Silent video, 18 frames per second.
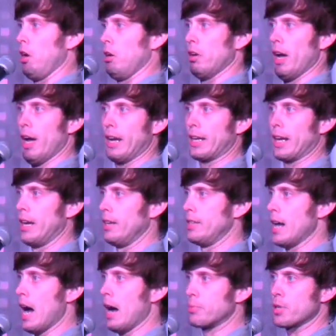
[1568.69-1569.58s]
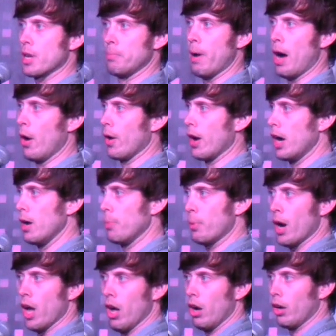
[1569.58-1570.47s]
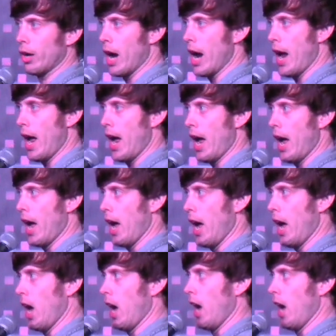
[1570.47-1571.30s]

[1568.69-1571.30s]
If I could adopt a boner program.